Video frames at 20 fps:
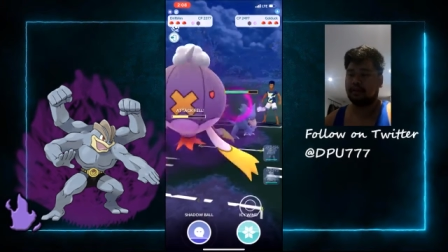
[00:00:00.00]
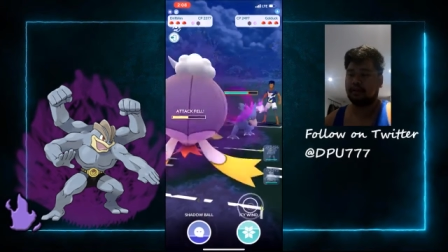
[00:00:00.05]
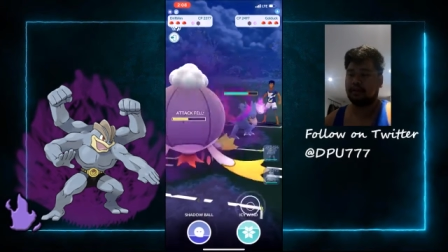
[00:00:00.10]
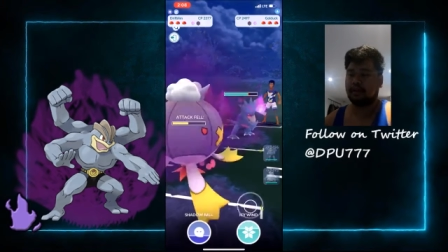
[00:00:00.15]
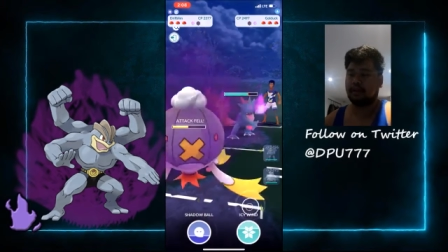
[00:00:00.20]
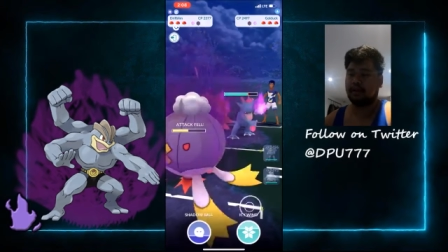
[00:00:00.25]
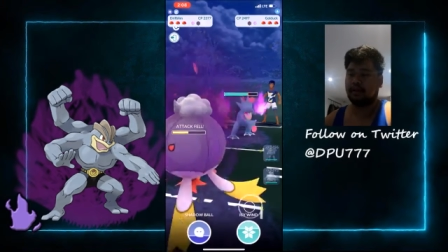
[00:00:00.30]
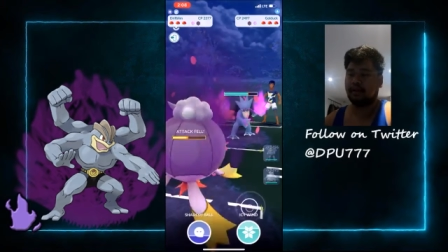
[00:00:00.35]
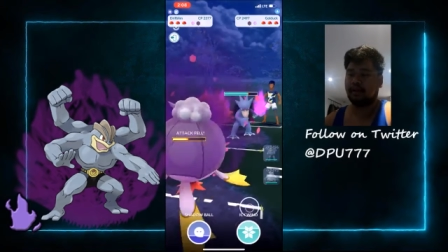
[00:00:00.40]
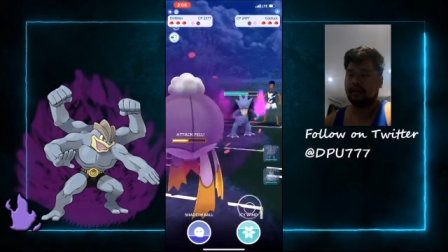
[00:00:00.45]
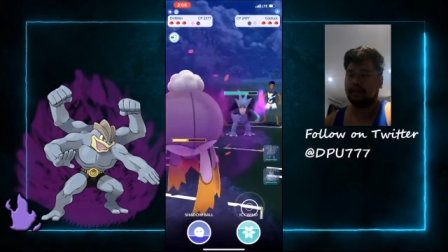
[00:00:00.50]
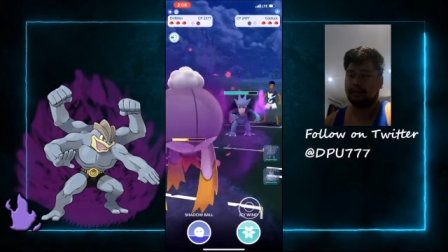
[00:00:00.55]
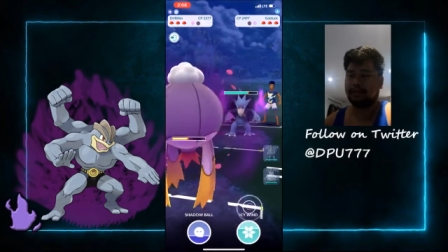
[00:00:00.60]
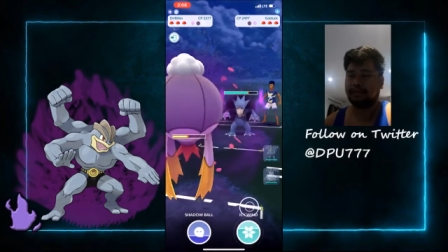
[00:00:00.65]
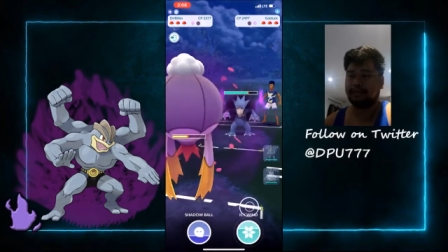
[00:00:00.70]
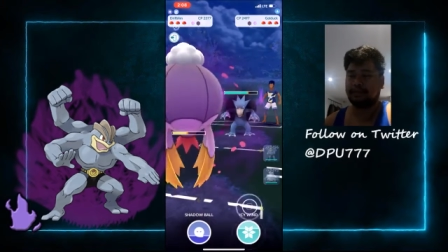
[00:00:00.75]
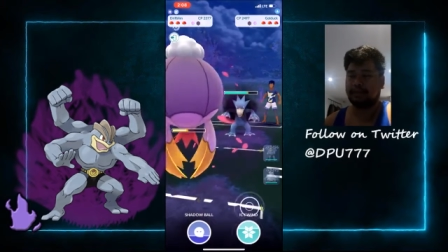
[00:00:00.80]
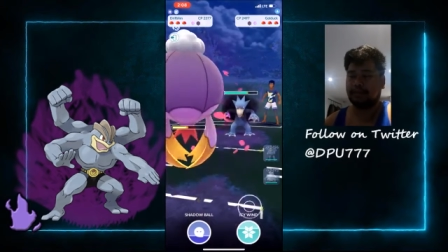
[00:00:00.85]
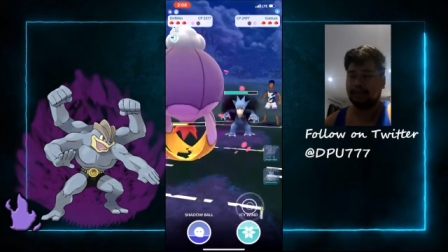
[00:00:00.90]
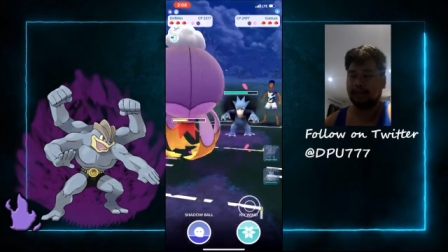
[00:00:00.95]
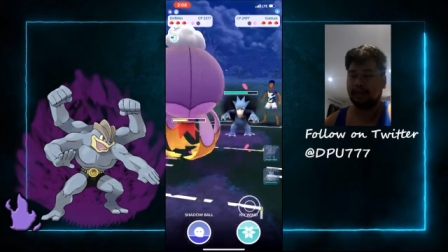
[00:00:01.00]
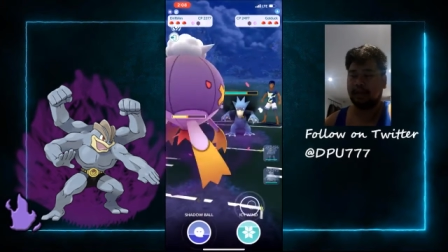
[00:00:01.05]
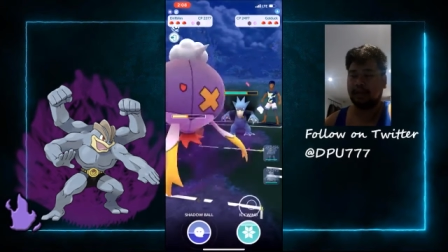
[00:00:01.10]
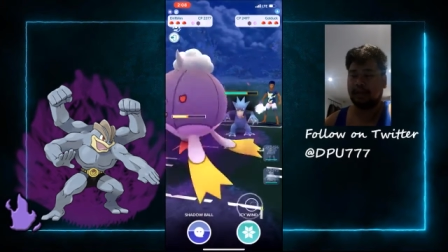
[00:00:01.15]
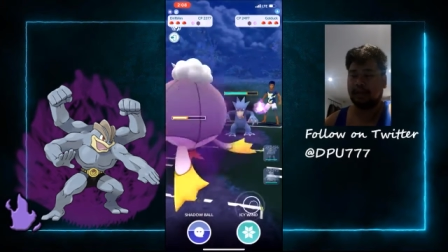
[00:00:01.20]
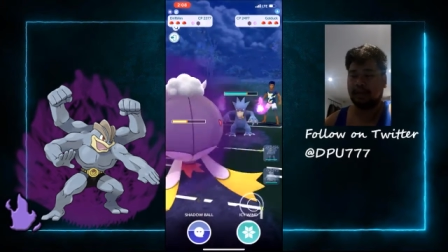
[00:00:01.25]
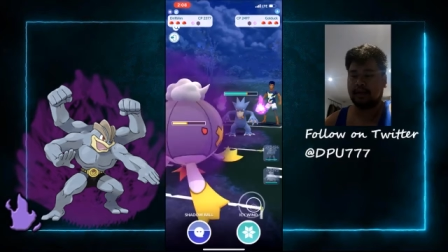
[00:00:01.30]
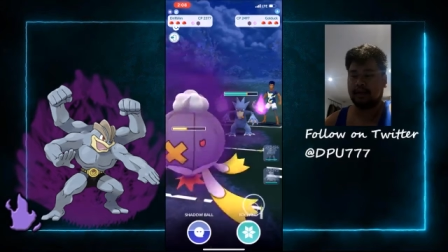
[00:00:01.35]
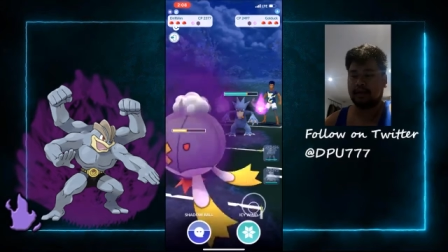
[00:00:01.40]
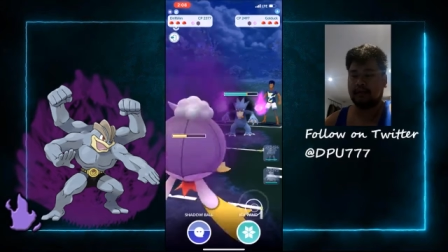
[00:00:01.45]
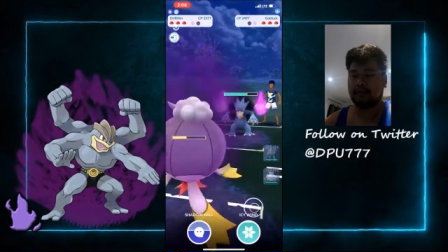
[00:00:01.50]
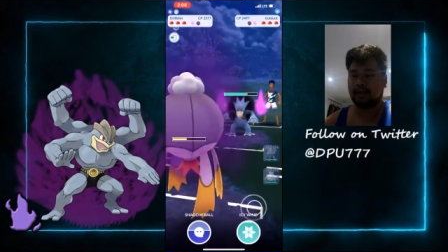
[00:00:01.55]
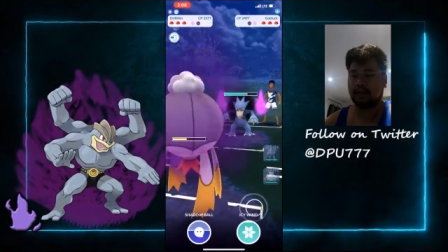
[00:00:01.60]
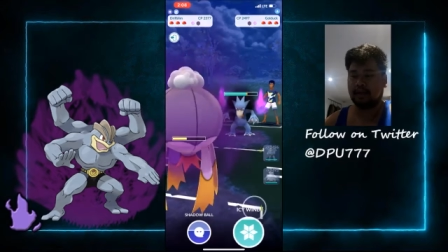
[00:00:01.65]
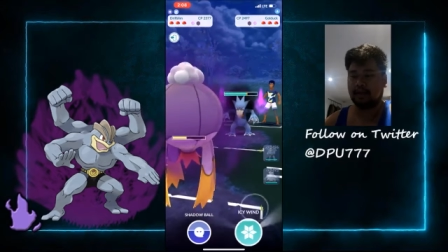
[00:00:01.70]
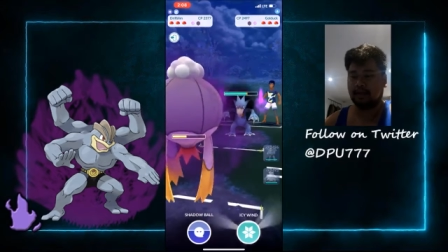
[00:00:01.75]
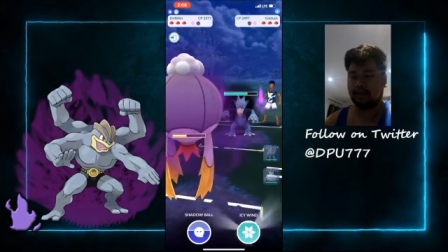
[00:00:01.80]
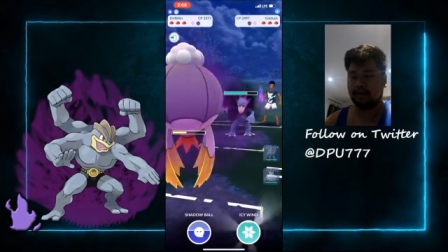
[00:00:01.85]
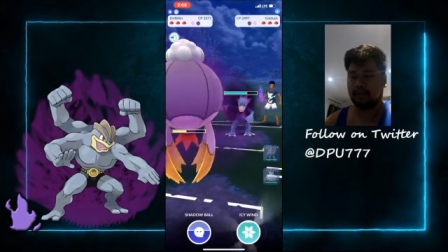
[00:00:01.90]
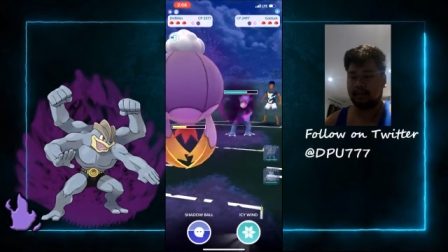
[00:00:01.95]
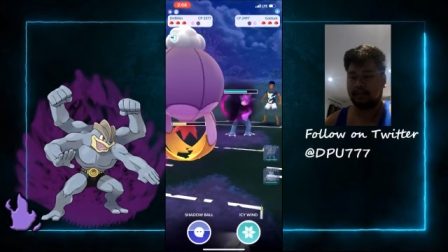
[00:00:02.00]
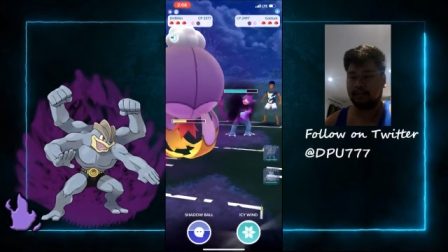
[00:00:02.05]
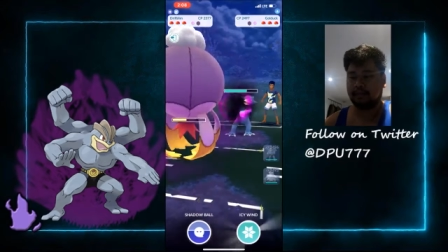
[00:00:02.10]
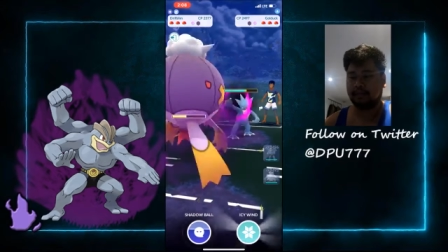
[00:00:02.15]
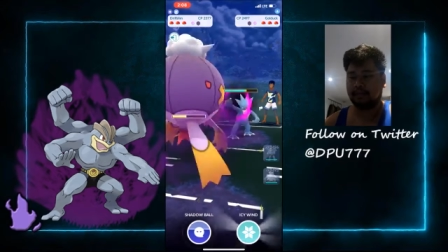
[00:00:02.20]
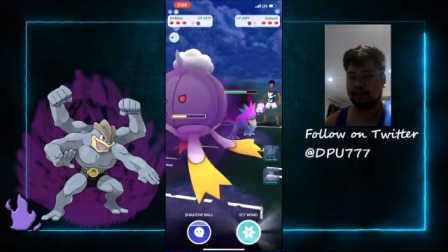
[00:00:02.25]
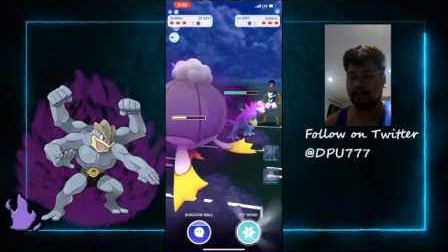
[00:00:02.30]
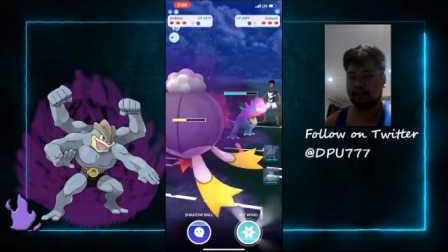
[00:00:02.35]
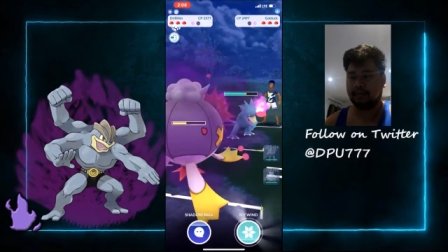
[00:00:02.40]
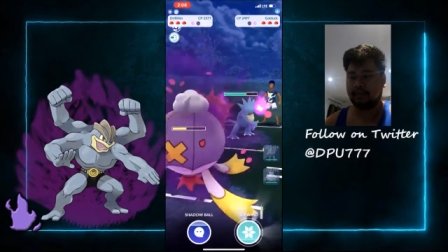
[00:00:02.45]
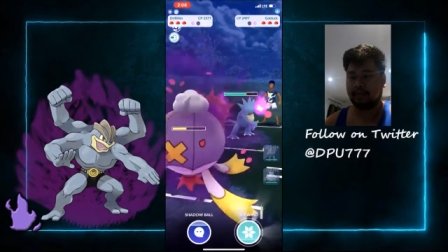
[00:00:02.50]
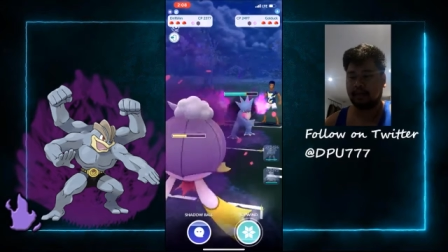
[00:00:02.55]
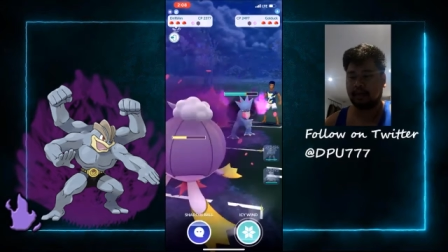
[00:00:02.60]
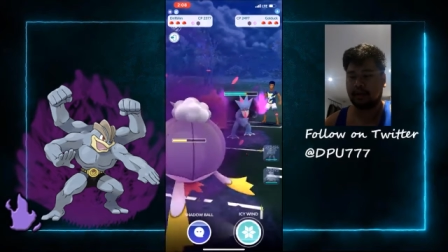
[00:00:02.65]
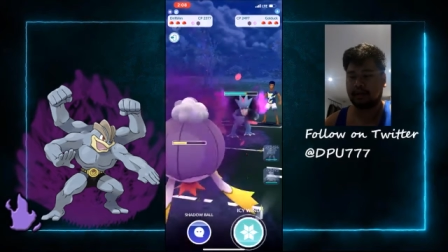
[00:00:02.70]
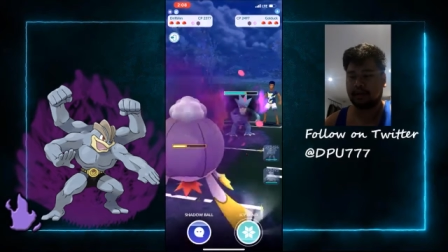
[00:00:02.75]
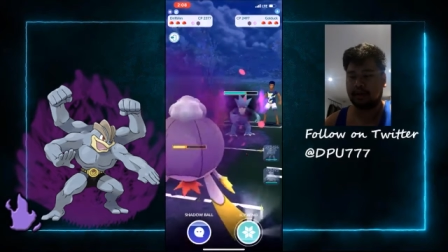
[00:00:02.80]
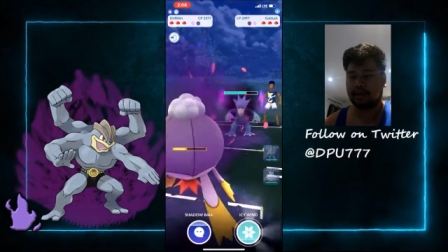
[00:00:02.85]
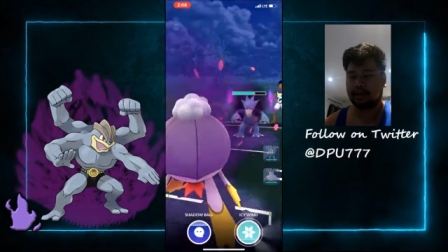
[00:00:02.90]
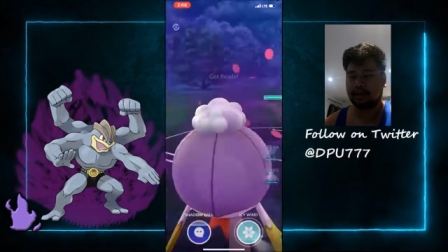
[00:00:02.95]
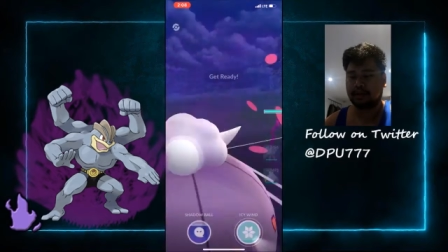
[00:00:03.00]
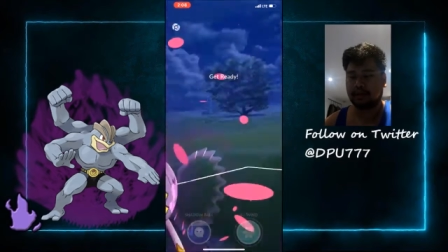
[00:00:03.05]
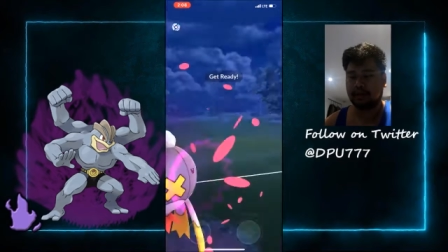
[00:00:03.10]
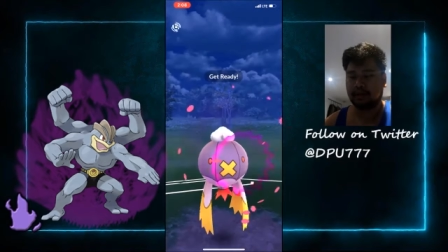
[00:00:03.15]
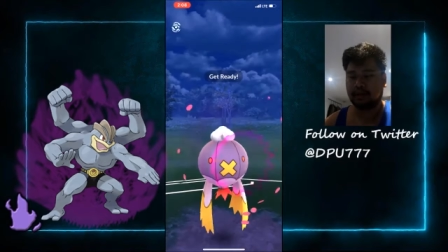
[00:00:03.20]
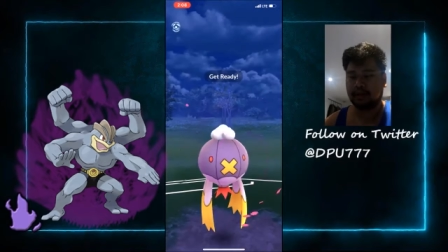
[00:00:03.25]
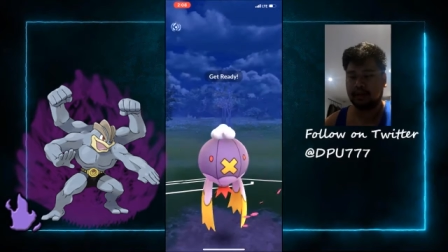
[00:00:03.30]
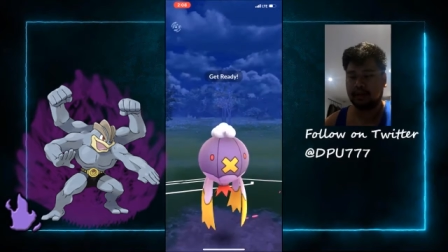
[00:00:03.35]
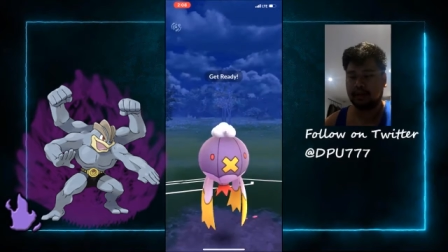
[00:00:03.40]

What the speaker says: to align my Abomasnow with